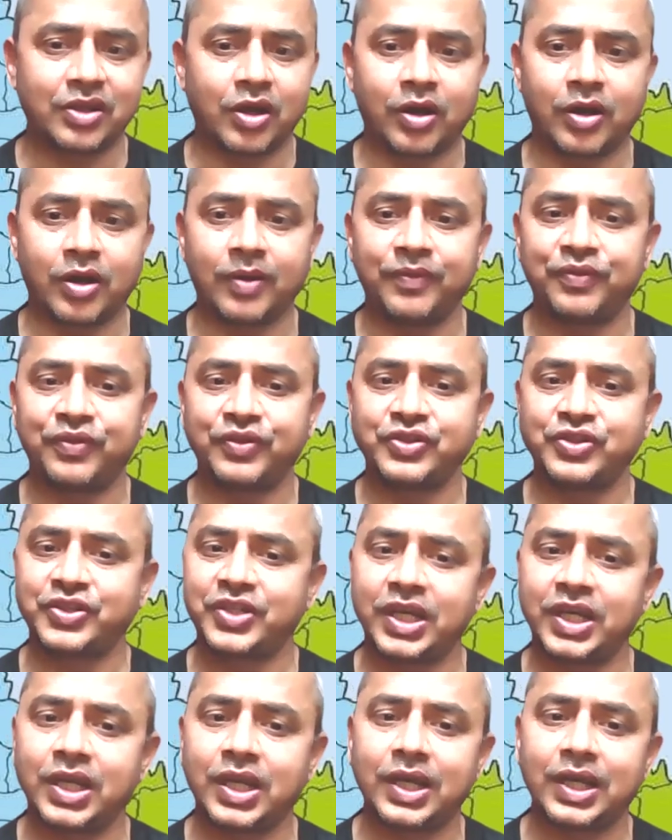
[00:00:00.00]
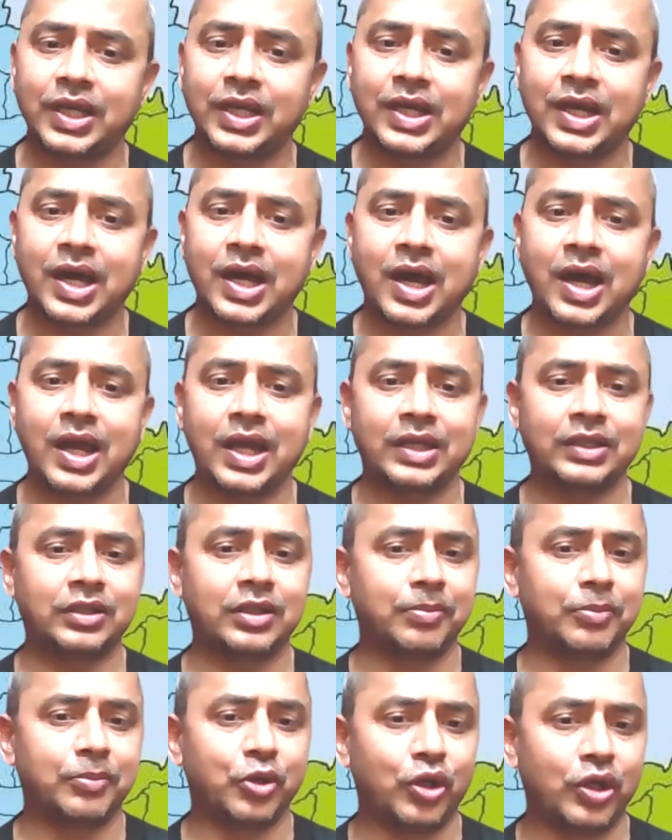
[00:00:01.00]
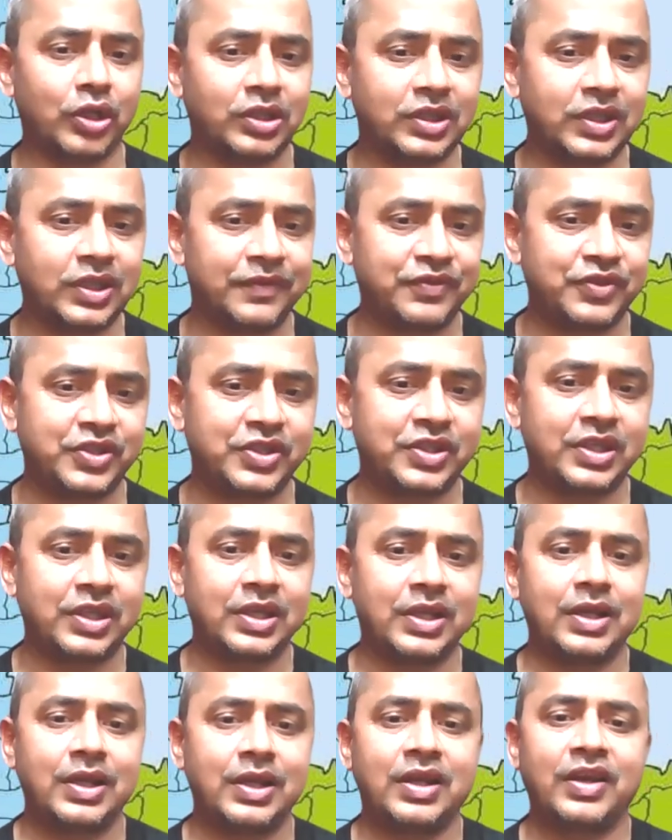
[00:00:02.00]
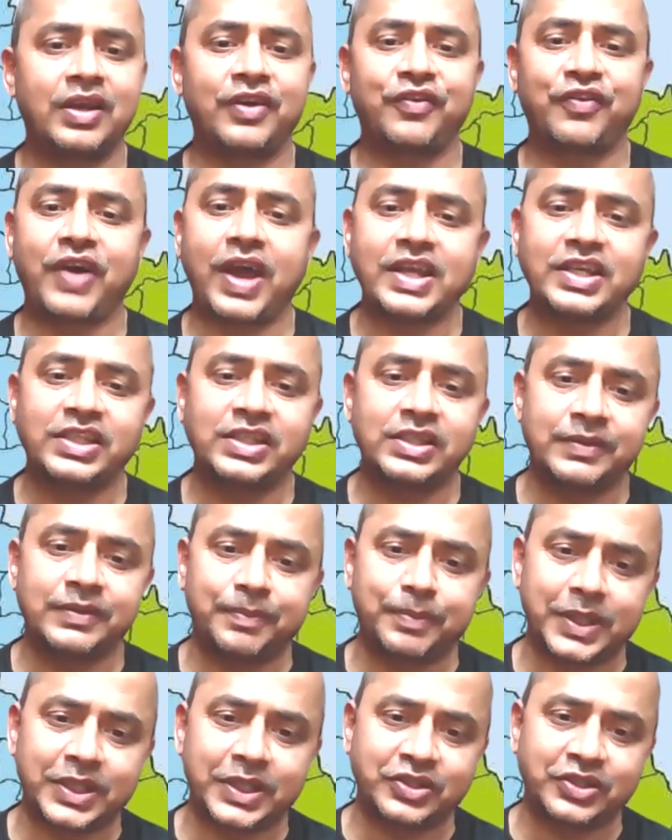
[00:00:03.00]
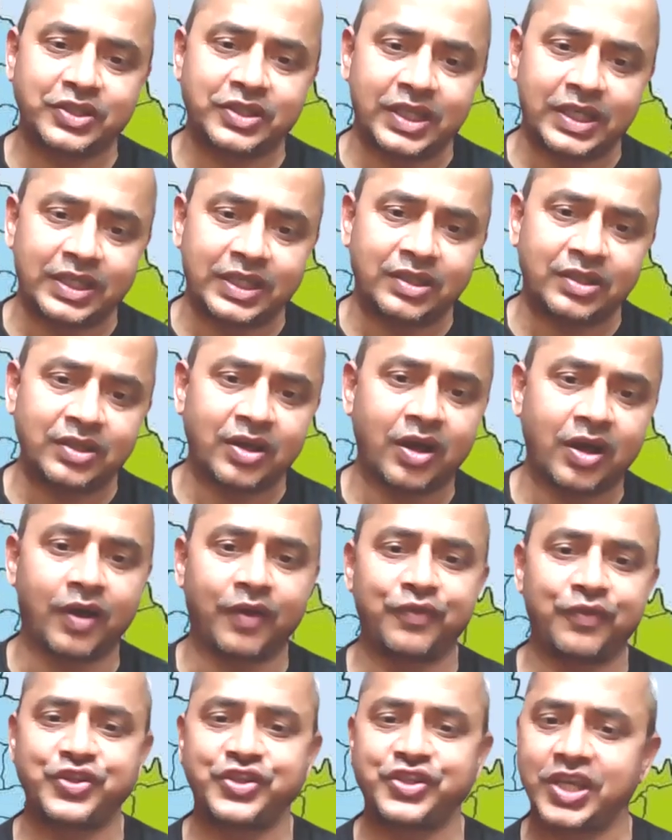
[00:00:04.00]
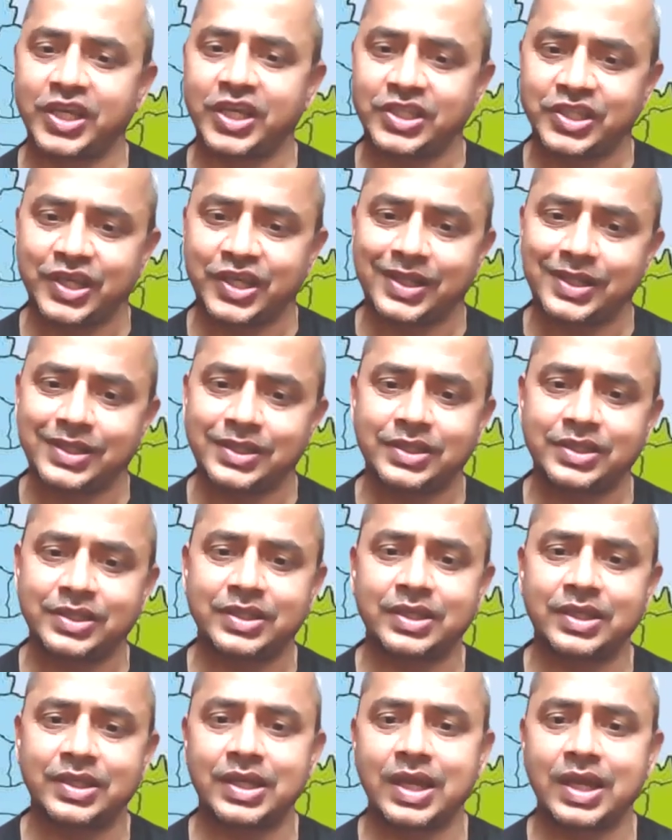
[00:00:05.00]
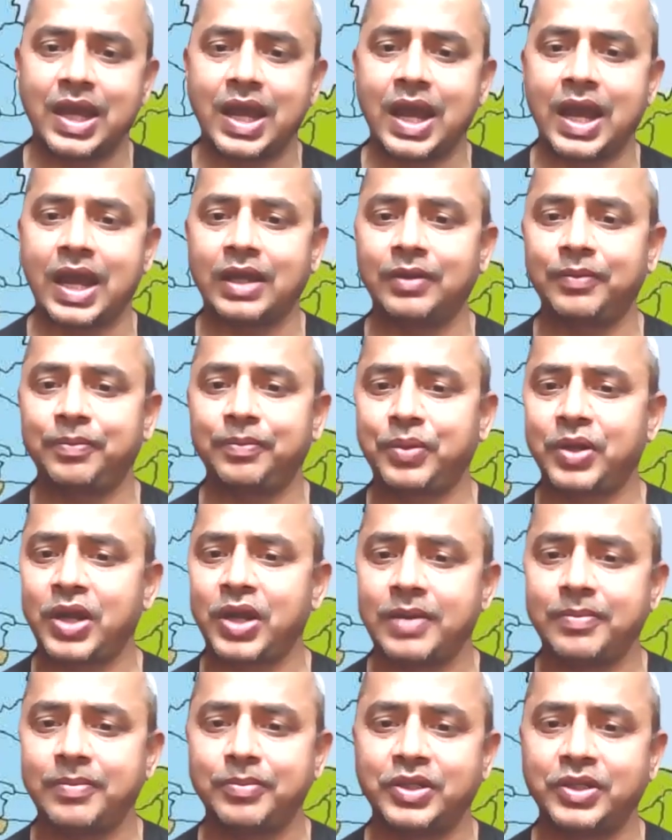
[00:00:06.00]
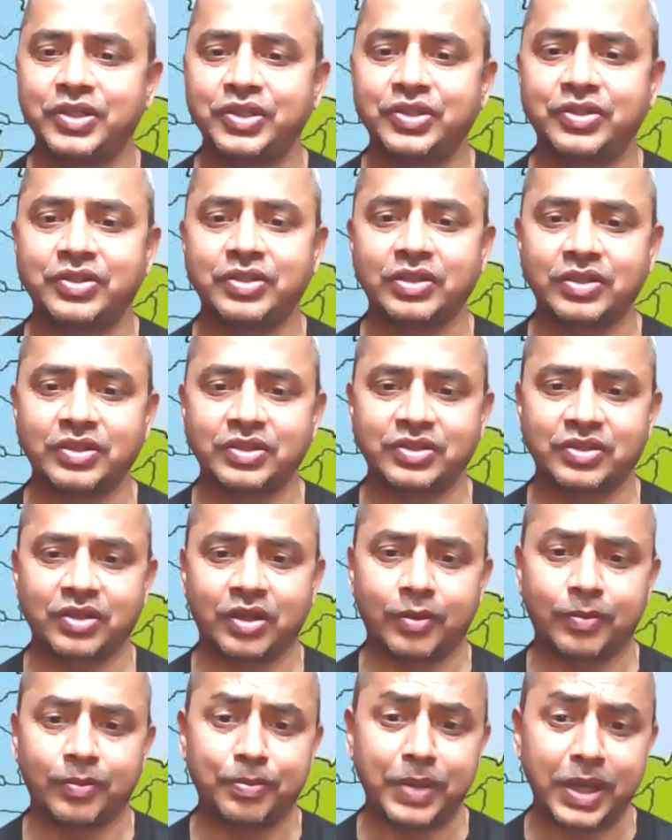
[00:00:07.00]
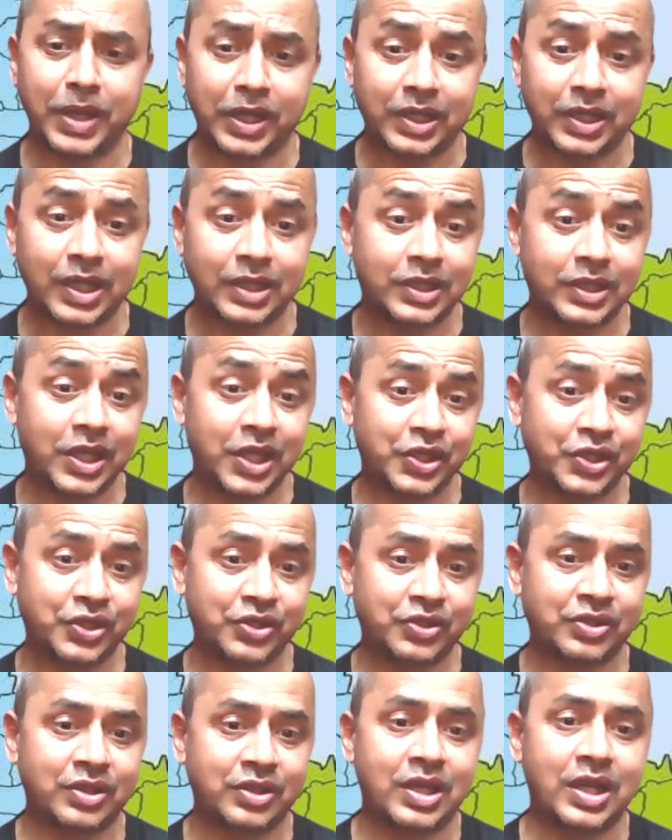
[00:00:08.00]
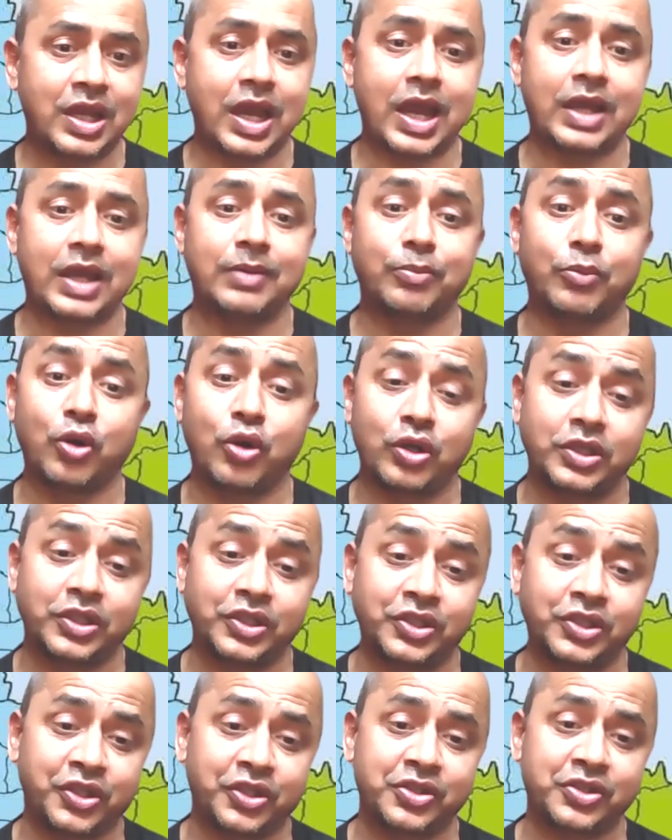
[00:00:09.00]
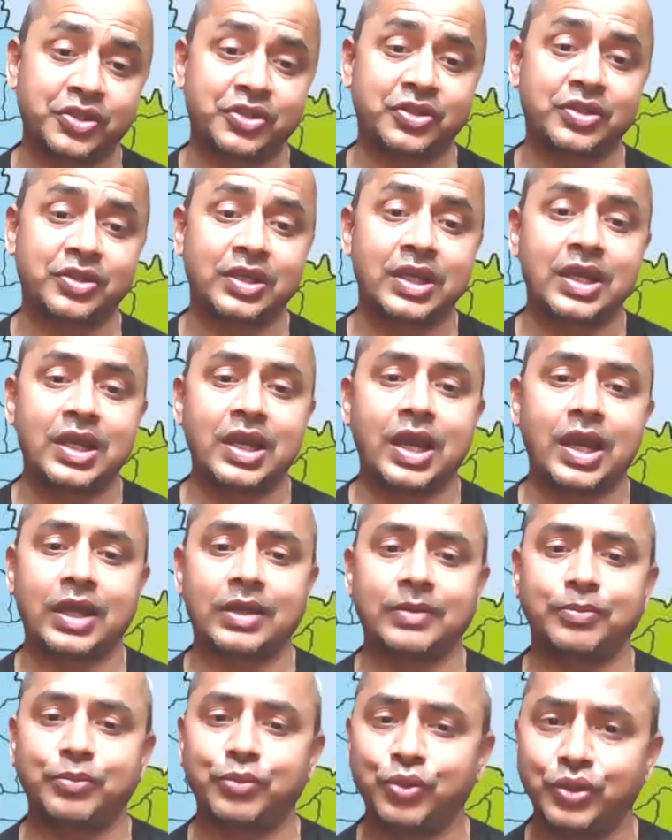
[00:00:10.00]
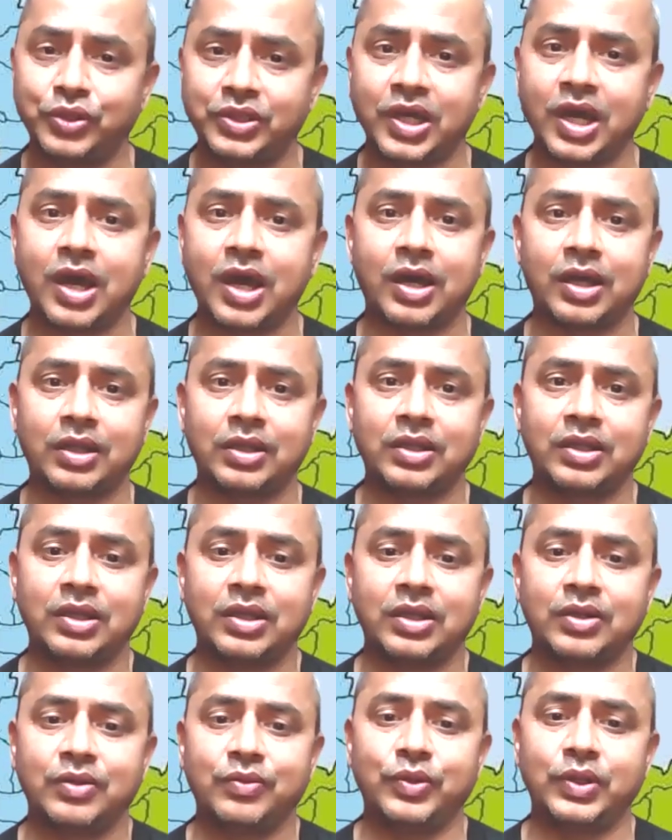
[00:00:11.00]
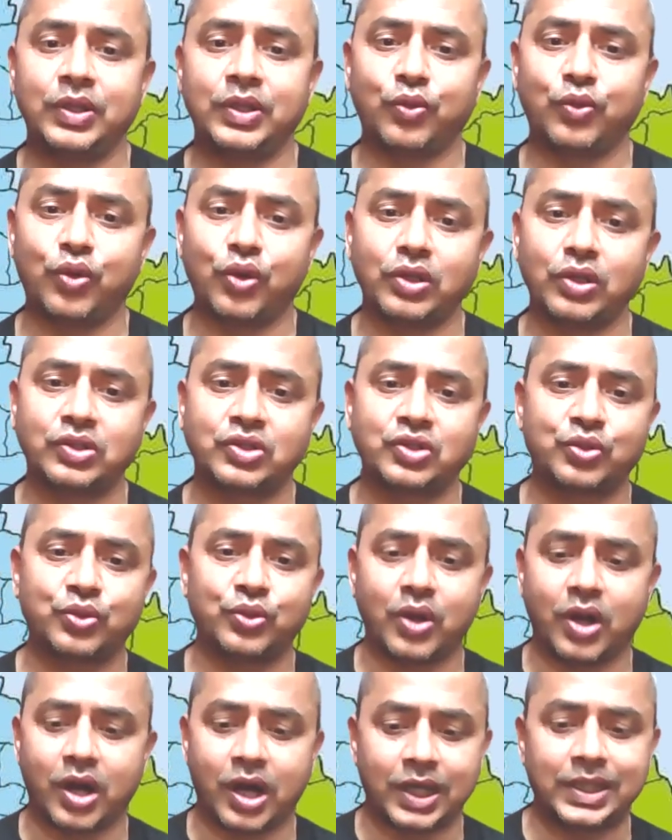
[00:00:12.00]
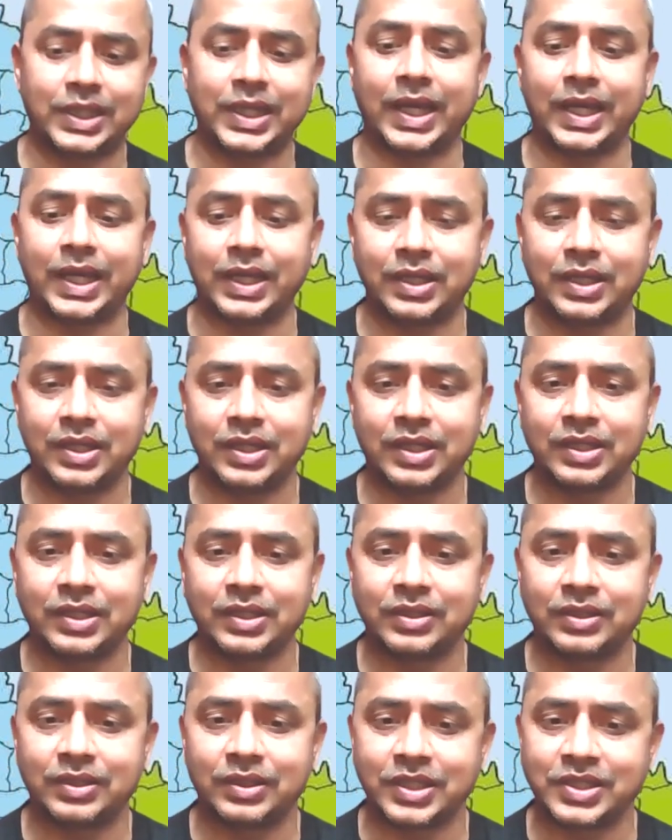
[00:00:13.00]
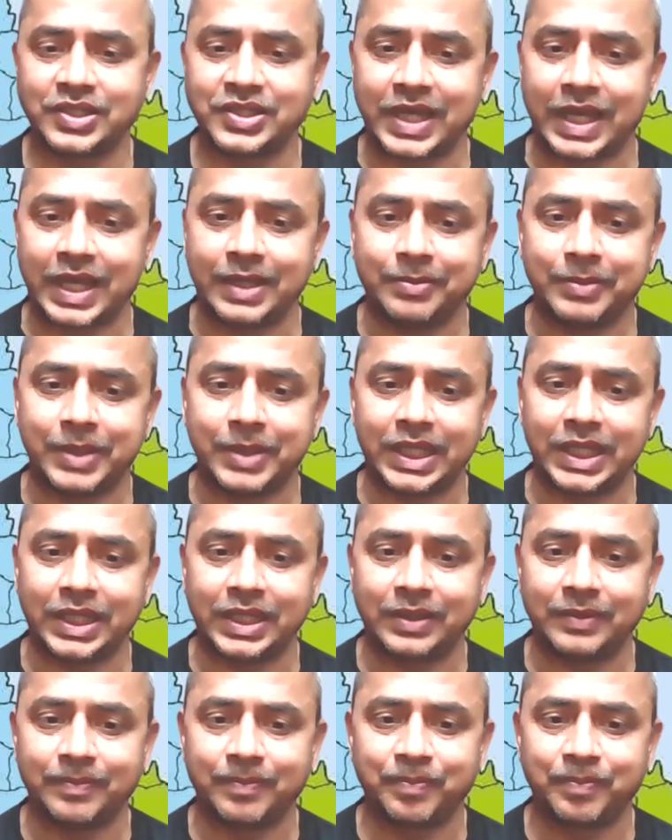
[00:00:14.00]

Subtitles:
of Sri Lanka and the Maldives, the vice president of Seychelles, and prime ministers of Bangladesh and Mauritius and Bhutan will also attend the ceremony.